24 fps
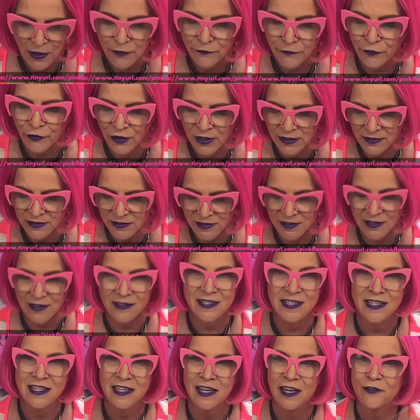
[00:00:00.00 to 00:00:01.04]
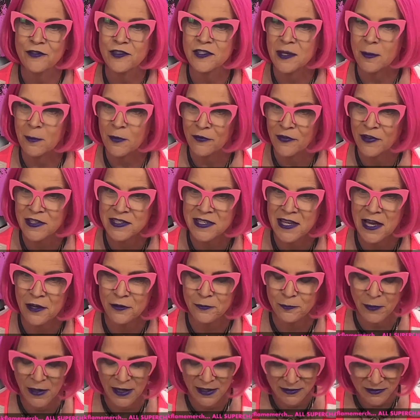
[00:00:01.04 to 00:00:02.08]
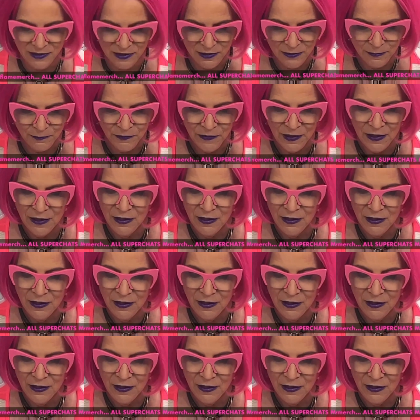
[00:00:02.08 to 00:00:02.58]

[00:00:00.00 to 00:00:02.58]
For instance, he gives some of his sound bites.